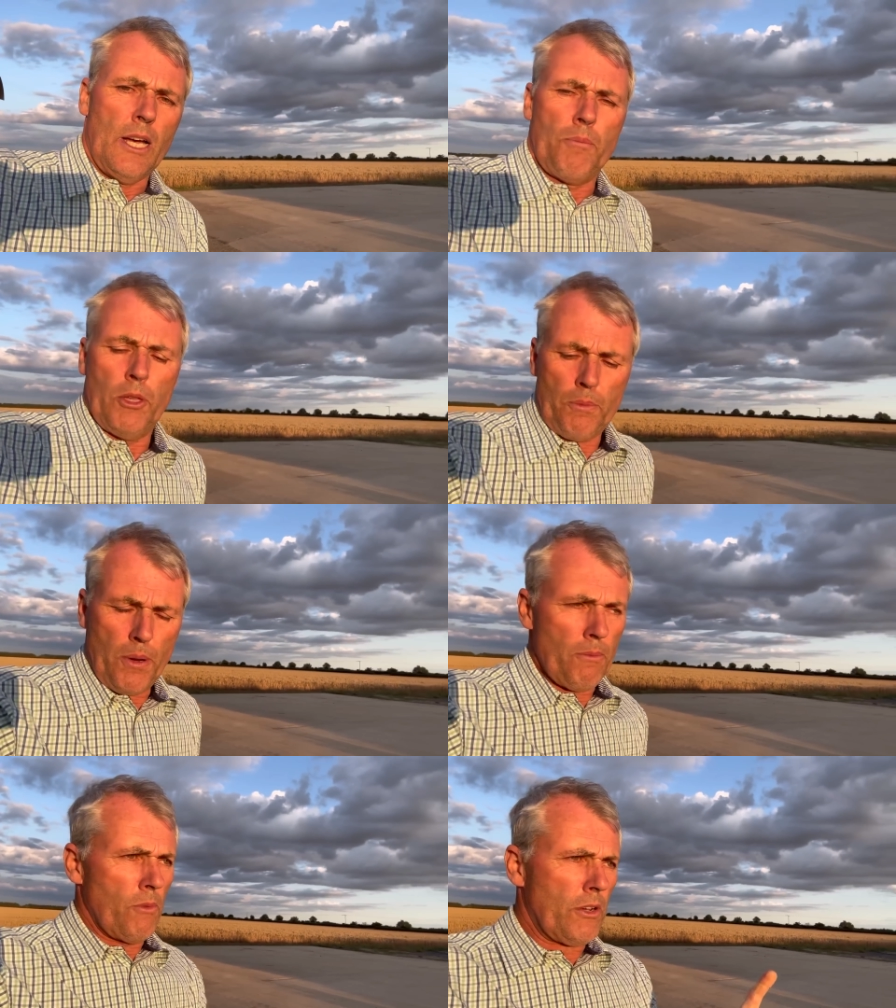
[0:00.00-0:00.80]
But the
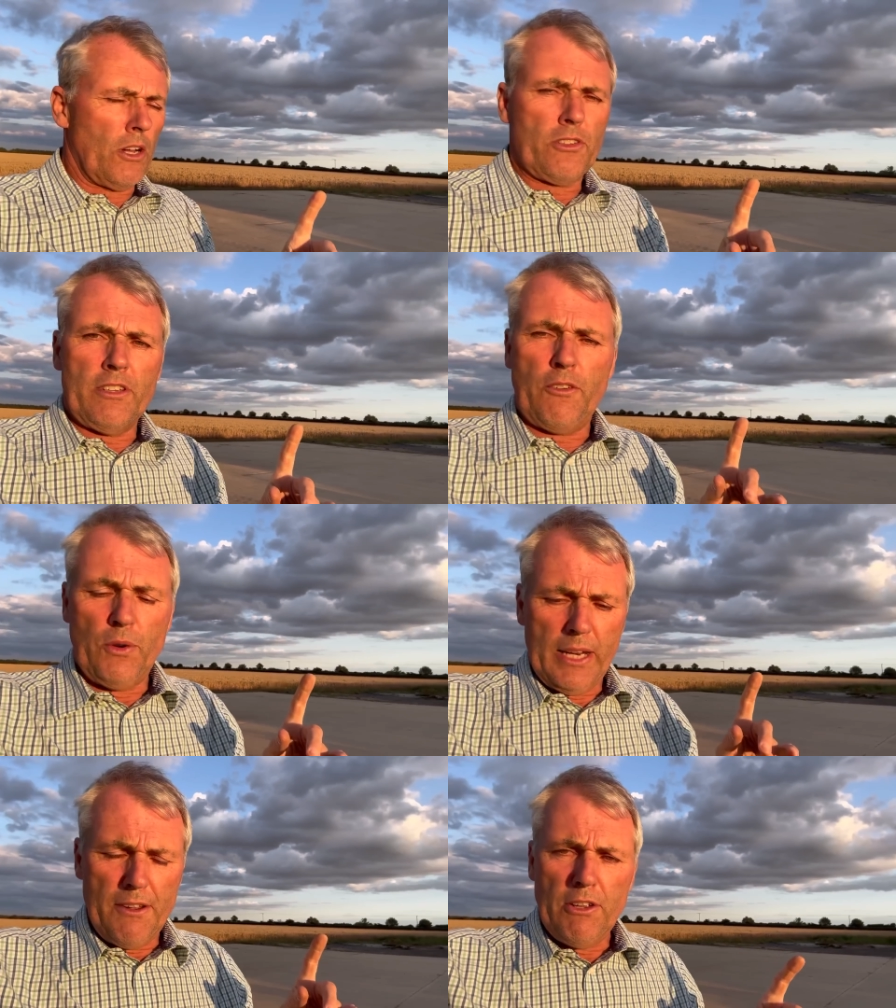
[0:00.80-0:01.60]
problem we've got is if we
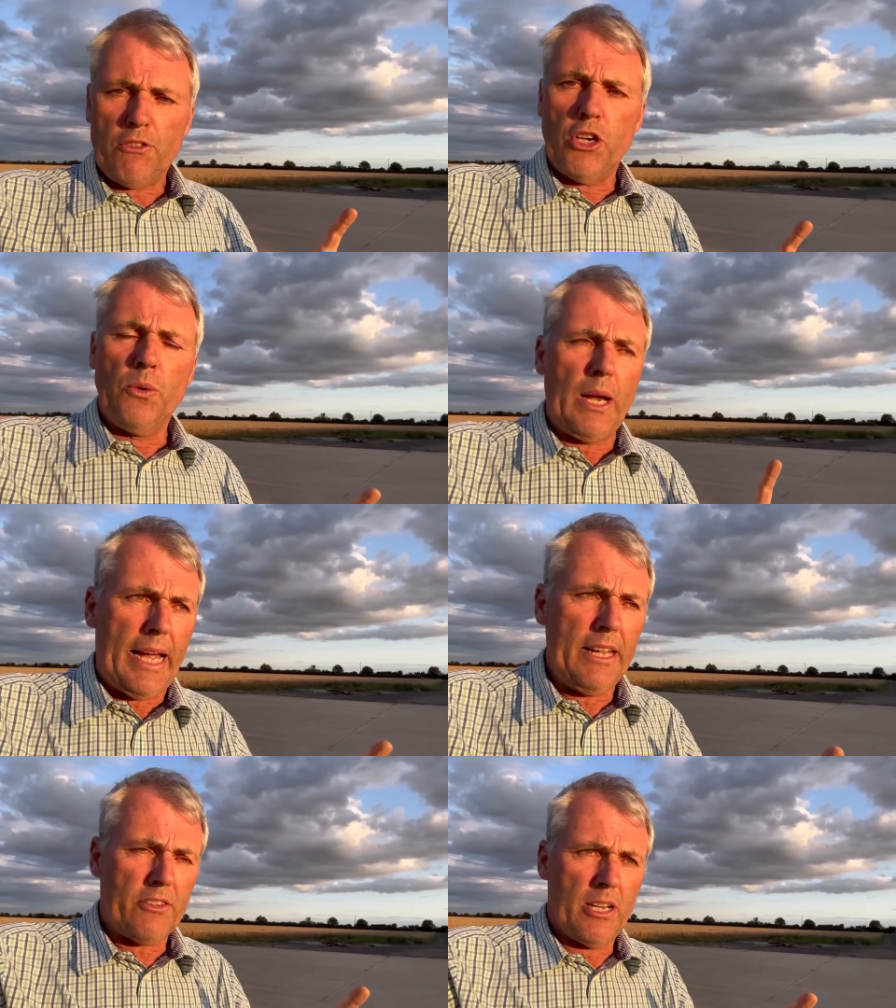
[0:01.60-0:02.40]
leave it too
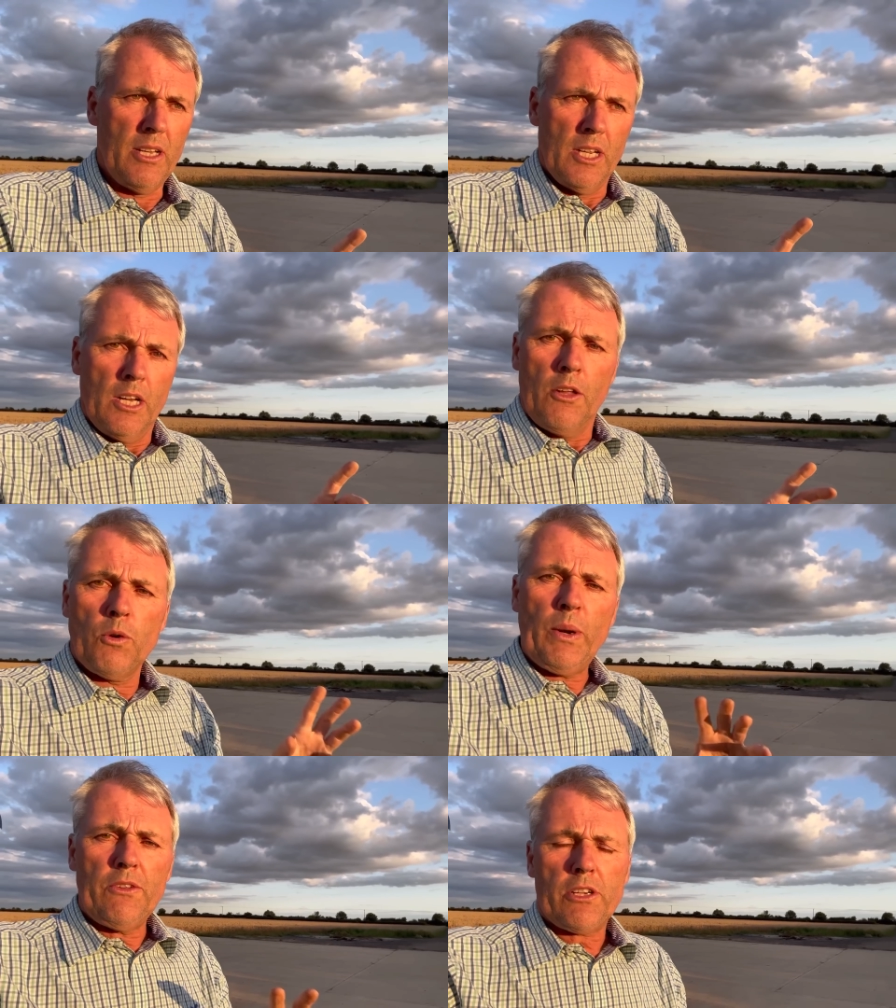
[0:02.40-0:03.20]
late, and the
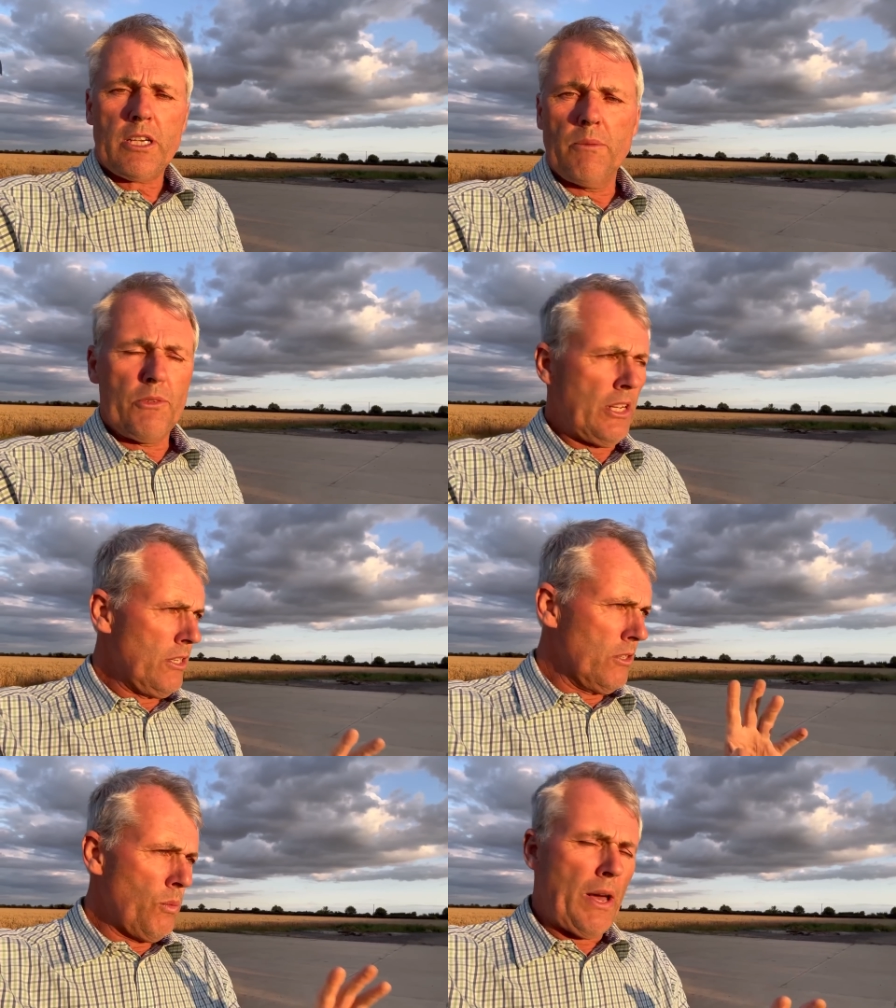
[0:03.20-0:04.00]
winter comes in
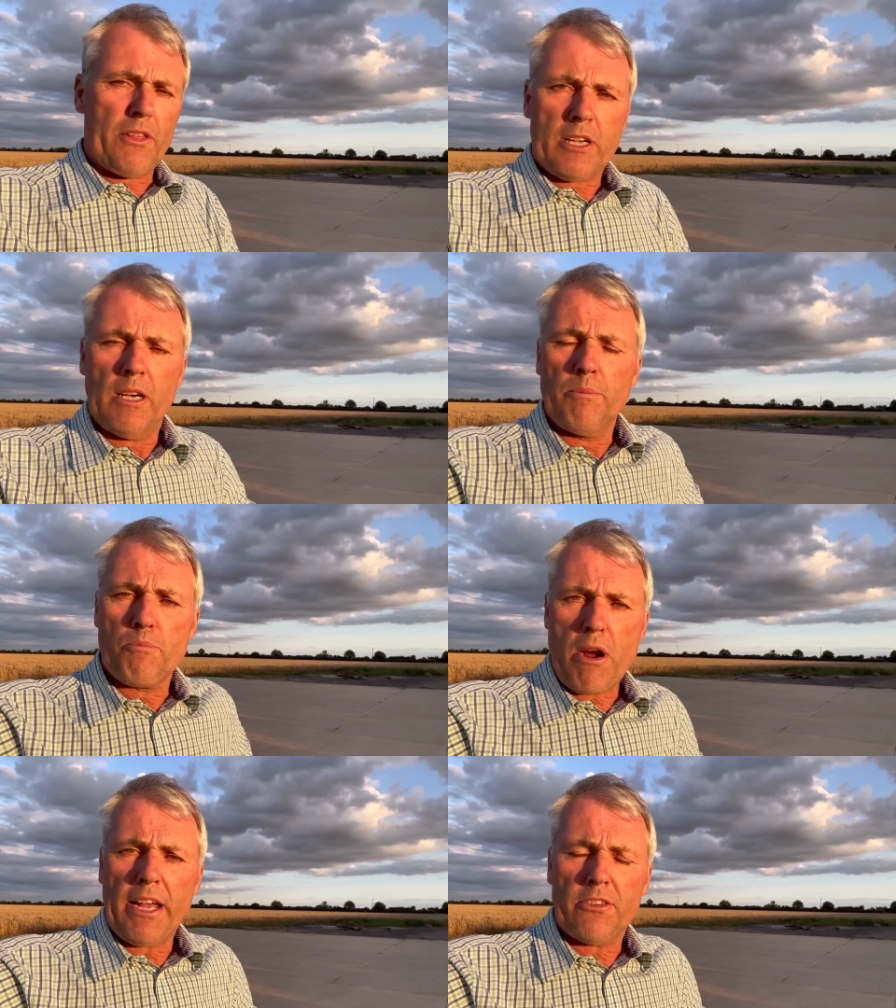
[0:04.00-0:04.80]
and the weather come
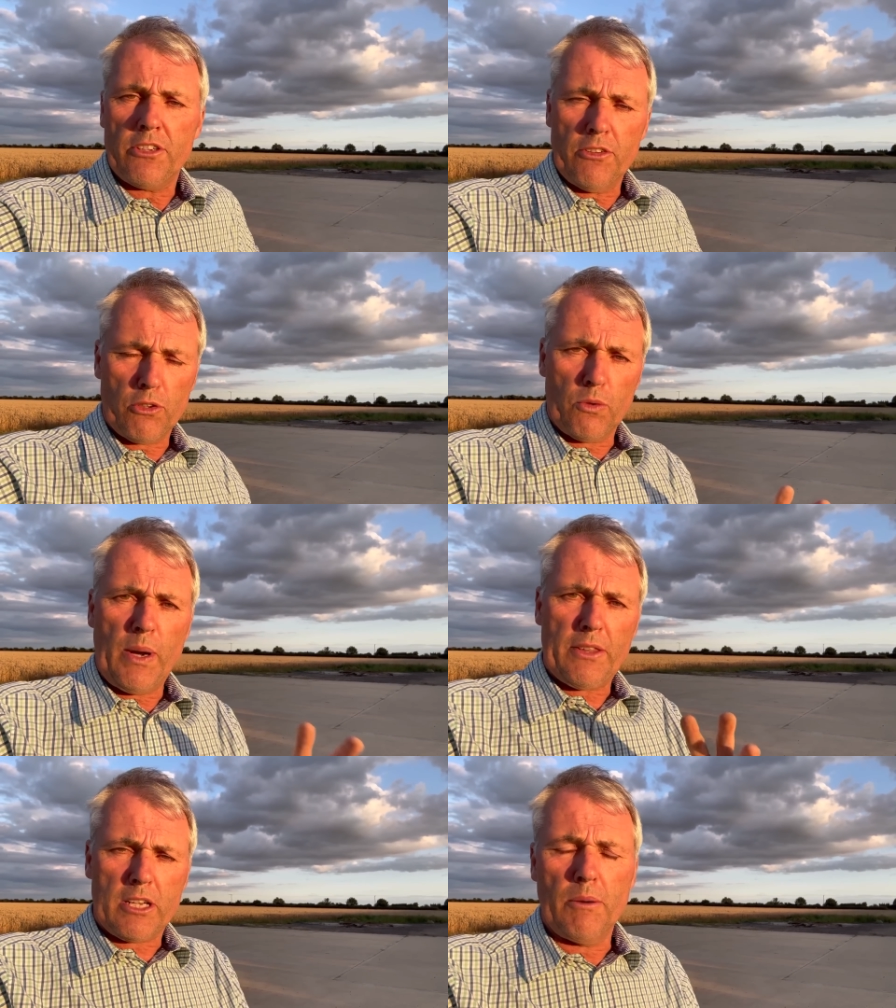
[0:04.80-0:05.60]
breaks us or the
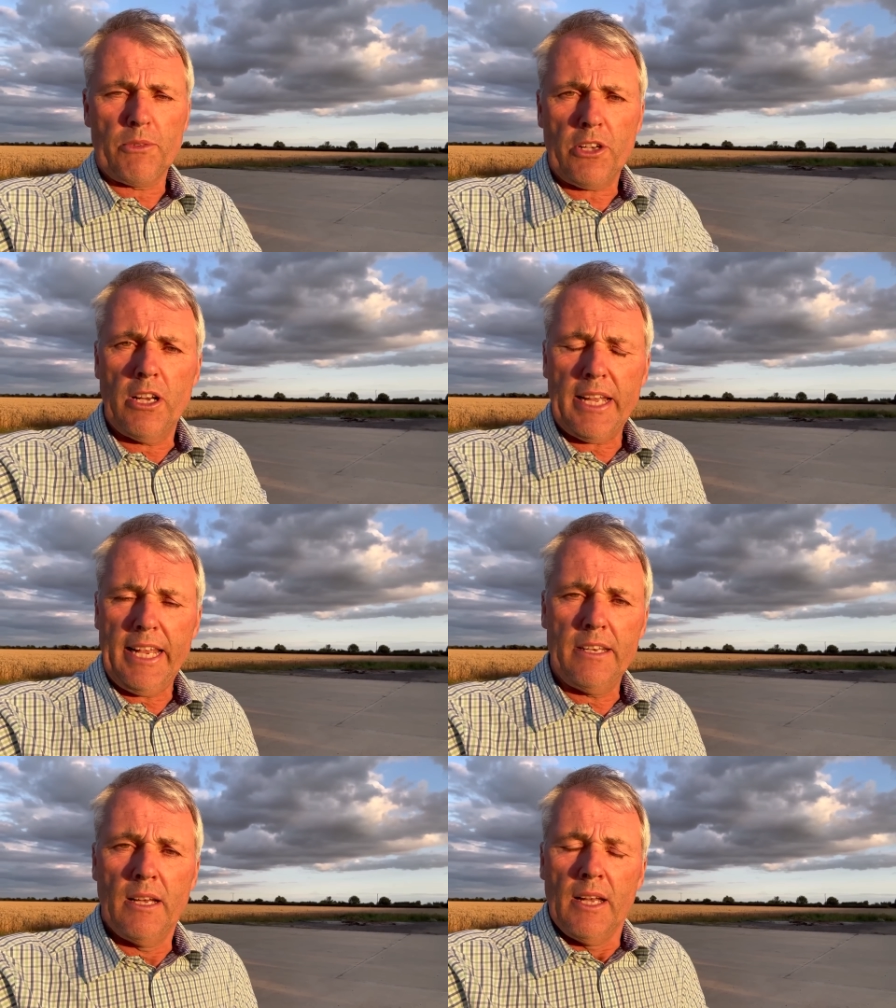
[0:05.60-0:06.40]
weather comes early
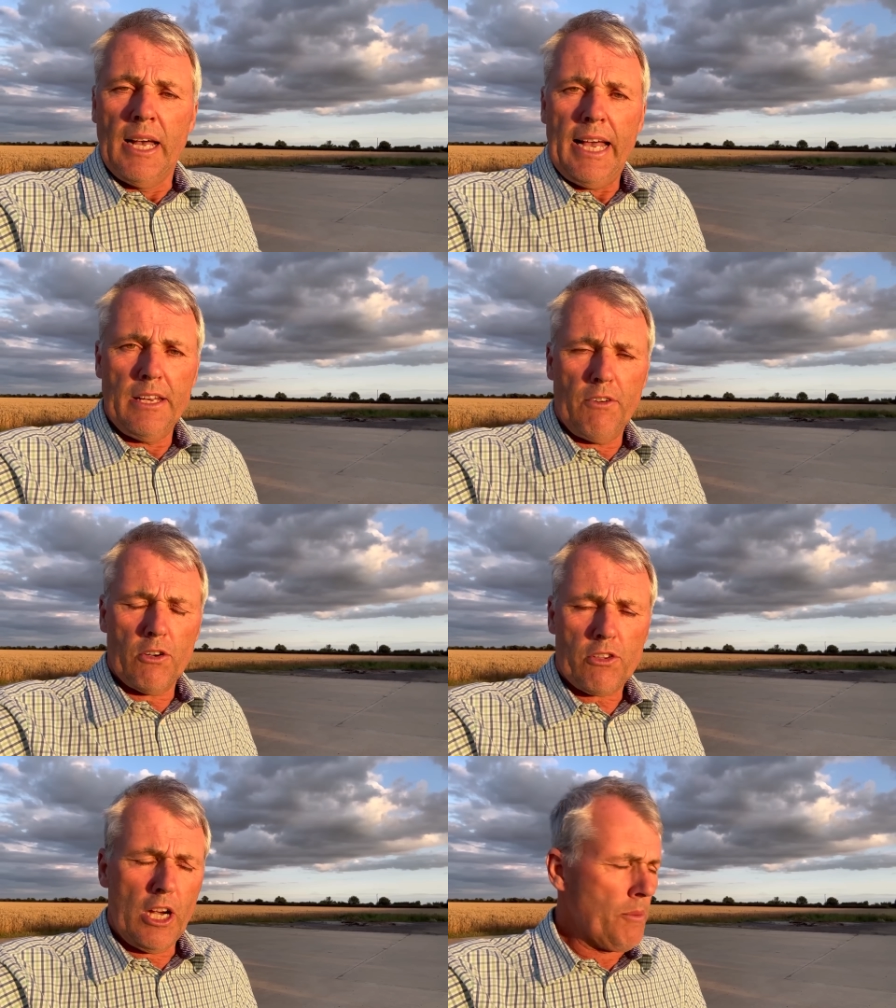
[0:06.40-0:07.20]
in end of
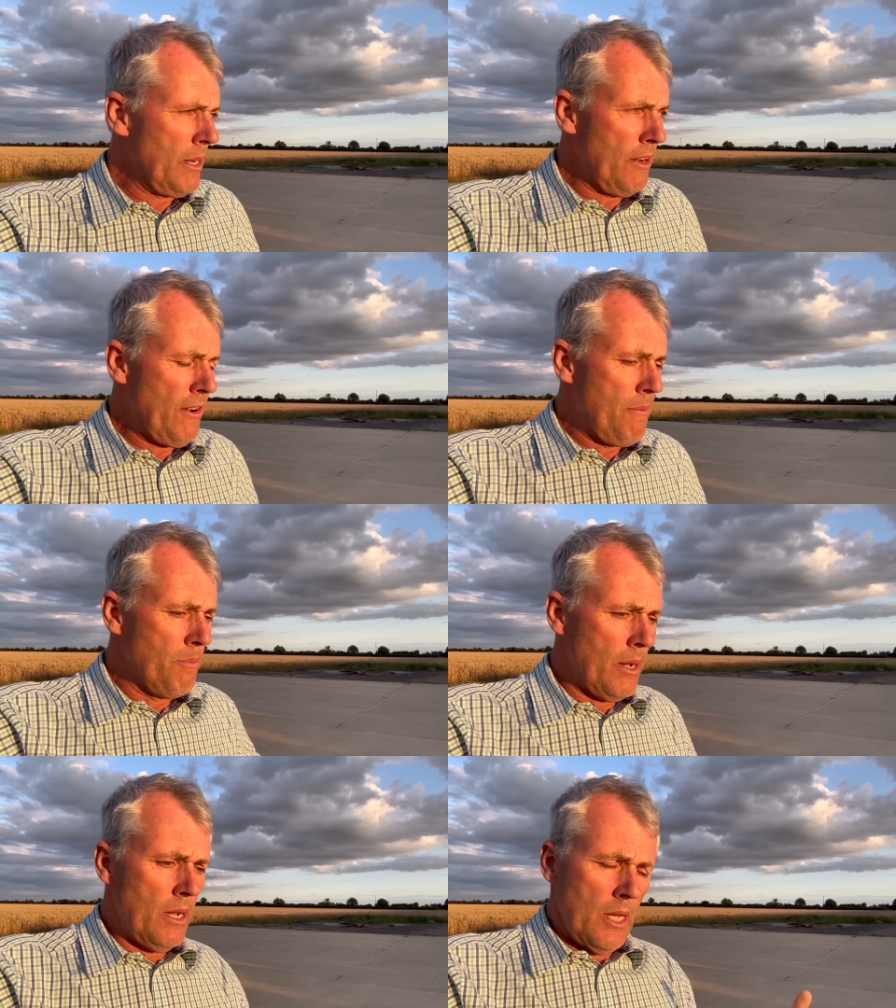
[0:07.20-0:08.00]
October,
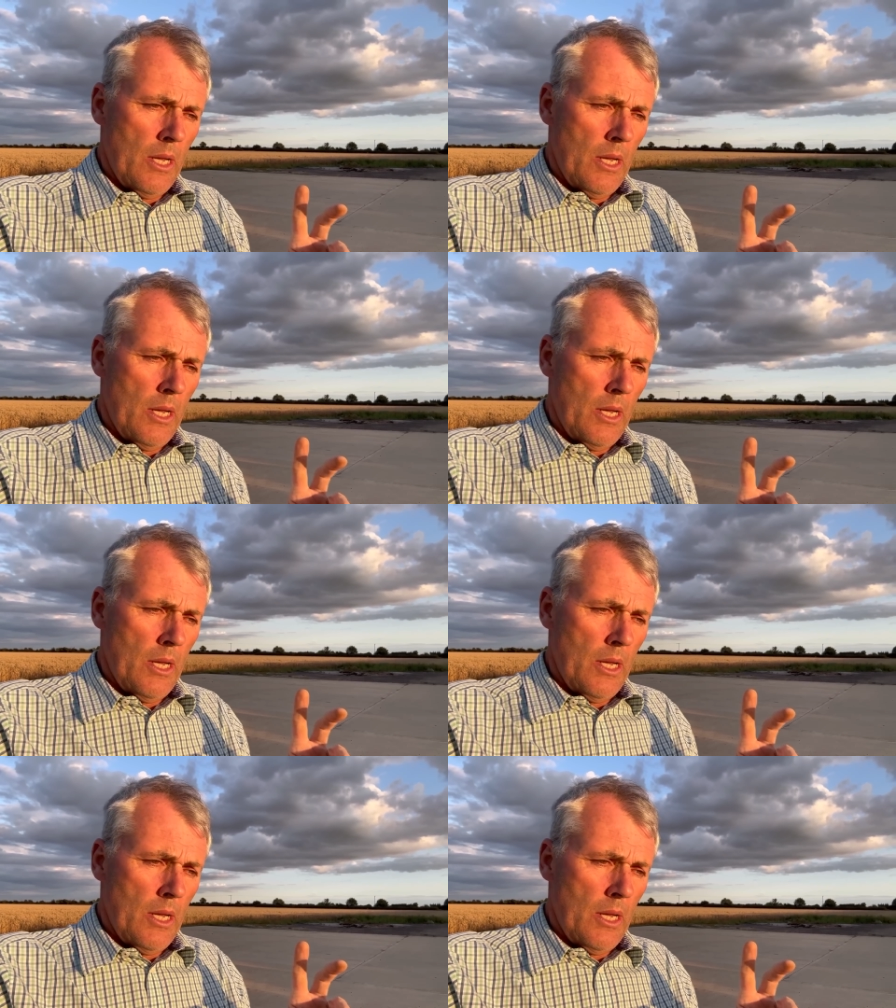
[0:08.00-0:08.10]
November,